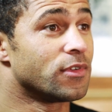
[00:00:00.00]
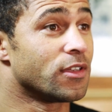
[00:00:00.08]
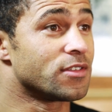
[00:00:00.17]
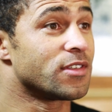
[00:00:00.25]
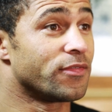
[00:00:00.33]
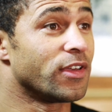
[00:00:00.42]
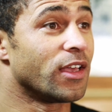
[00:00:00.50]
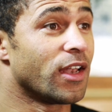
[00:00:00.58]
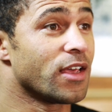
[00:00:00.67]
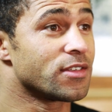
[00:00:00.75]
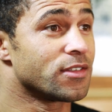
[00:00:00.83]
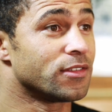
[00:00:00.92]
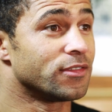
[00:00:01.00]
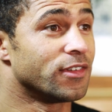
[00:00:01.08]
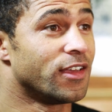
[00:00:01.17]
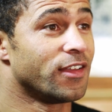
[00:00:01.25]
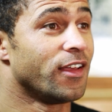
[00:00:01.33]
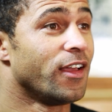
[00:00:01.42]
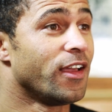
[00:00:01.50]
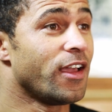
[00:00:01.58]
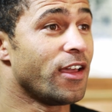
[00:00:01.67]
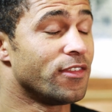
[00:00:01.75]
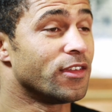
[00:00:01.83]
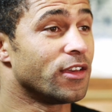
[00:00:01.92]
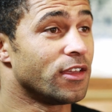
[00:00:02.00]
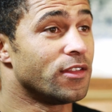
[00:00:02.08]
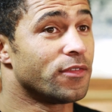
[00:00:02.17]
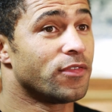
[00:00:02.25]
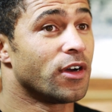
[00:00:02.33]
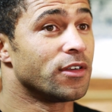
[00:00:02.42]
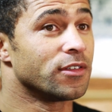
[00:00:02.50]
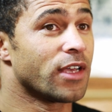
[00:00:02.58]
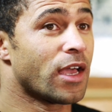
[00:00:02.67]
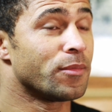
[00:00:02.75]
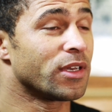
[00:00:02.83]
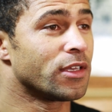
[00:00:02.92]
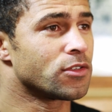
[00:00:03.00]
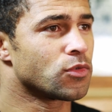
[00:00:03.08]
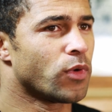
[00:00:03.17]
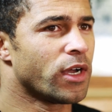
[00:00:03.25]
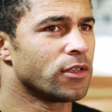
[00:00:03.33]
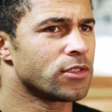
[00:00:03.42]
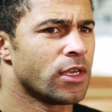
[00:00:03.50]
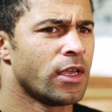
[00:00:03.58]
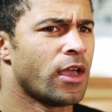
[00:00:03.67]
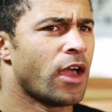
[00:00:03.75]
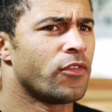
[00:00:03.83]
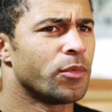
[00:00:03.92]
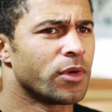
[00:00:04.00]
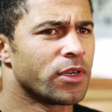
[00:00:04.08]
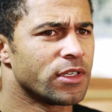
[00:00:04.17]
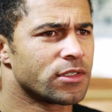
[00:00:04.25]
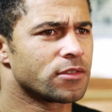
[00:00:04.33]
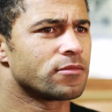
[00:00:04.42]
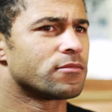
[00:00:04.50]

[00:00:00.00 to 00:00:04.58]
a severe lesson in the final game against Wales. Everybody's